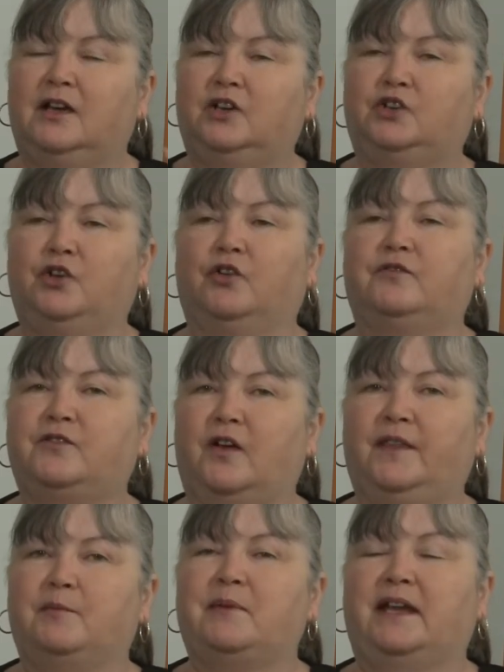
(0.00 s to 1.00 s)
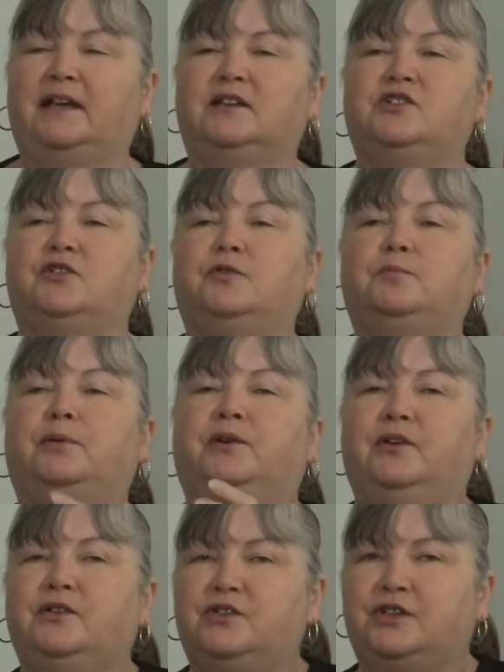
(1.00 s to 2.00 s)
you've got the money to
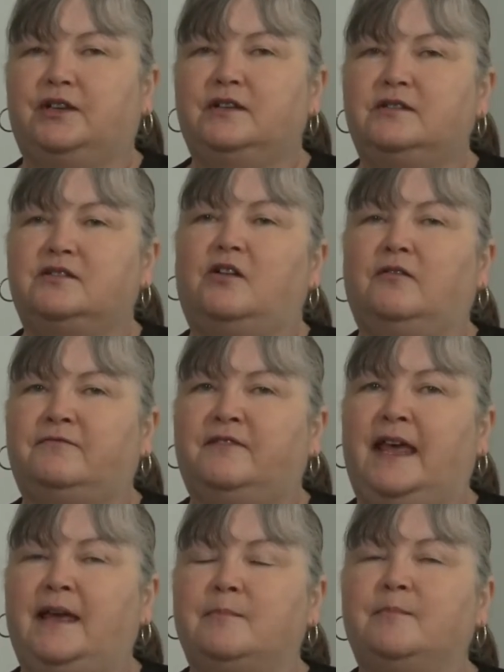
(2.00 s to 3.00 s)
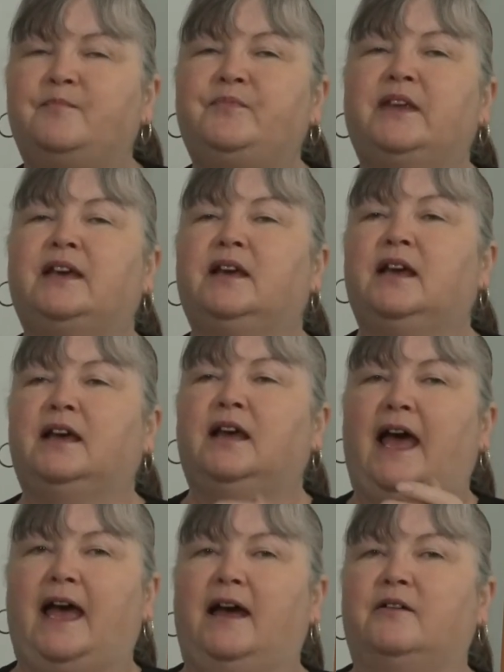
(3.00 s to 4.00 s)
purchase off them
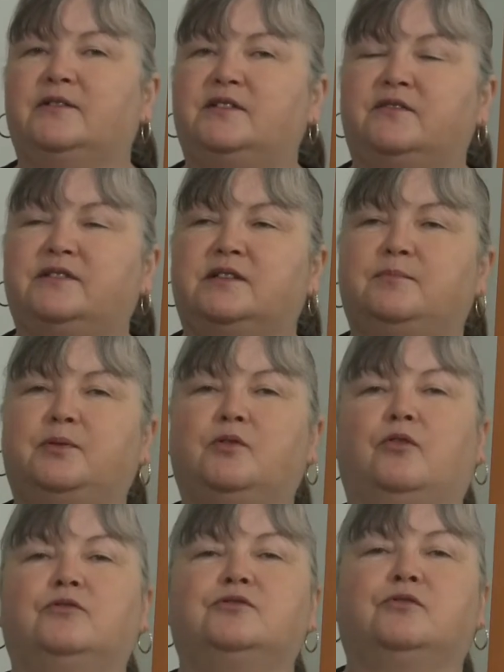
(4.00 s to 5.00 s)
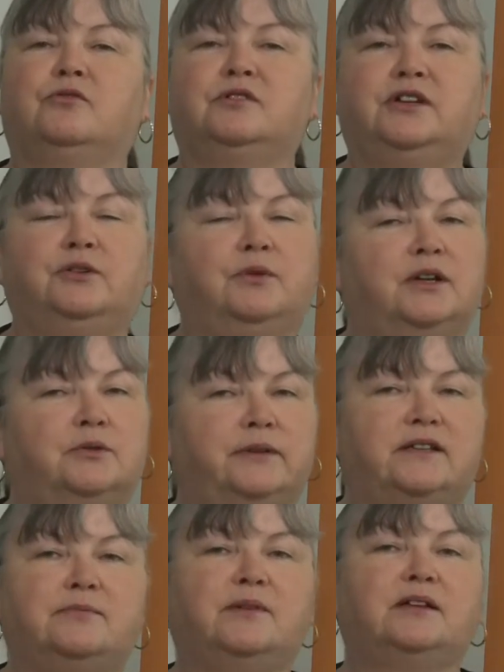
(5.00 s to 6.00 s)
hours of support or new
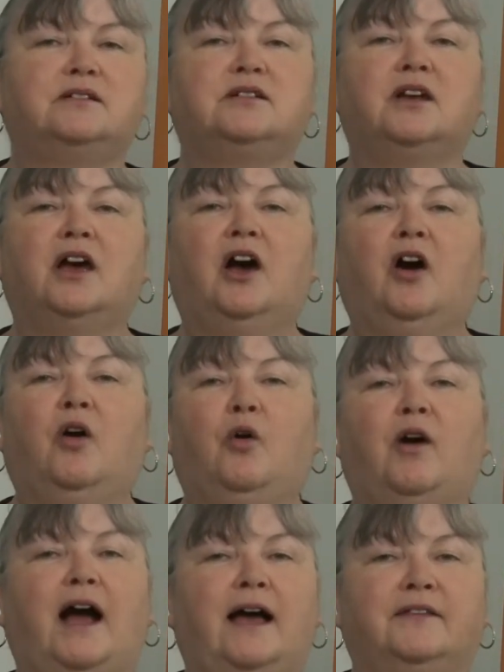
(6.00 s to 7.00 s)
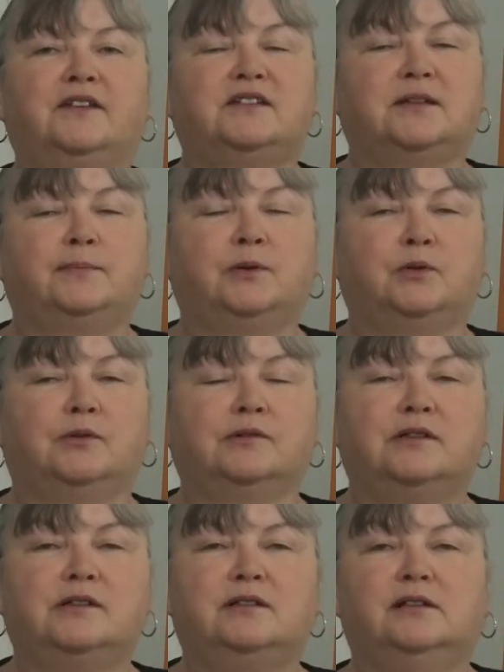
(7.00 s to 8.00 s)
equipment or other
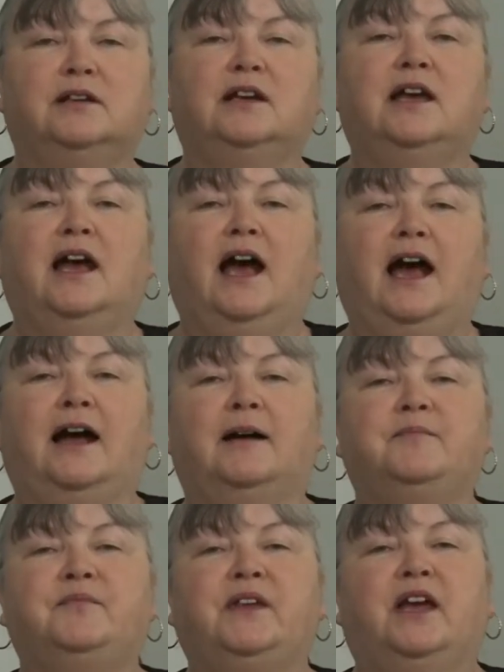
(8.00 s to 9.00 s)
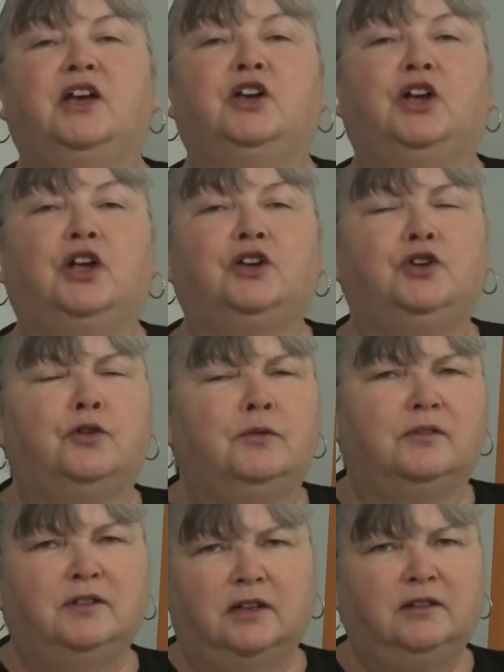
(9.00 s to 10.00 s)
supports, you
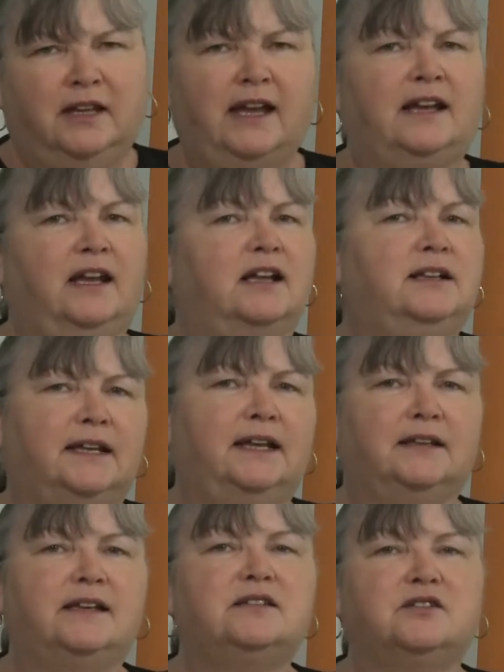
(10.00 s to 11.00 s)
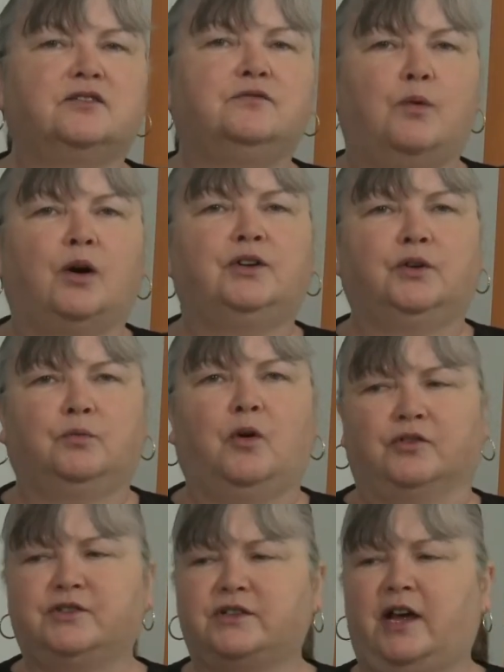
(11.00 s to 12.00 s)
get a clear list of what you
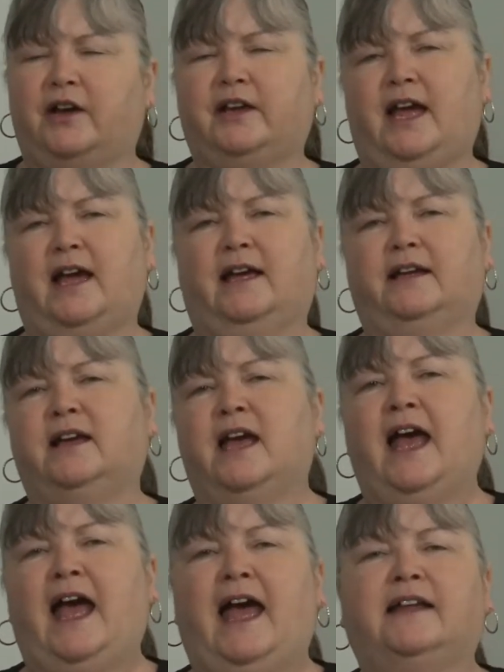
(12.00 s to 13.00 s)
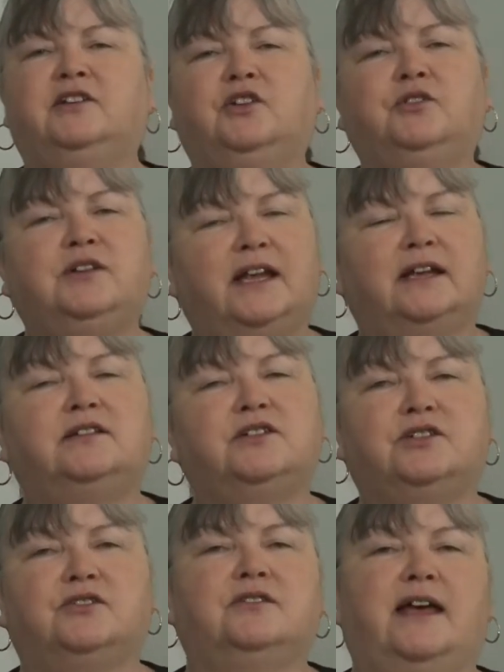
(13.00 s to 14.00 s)
want, okay? And you need to
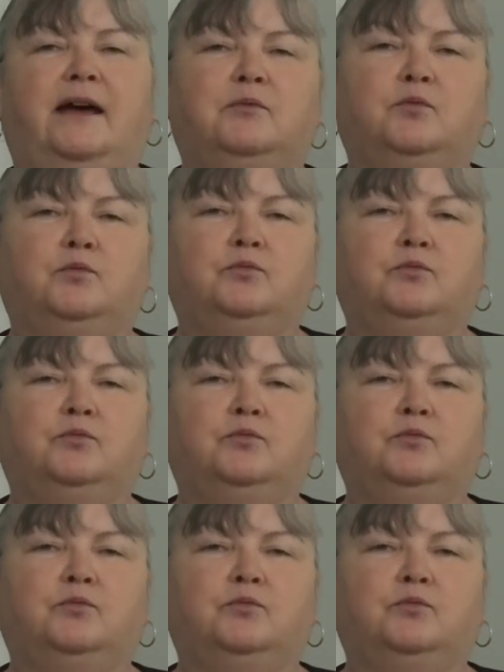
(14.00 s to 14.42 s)
do that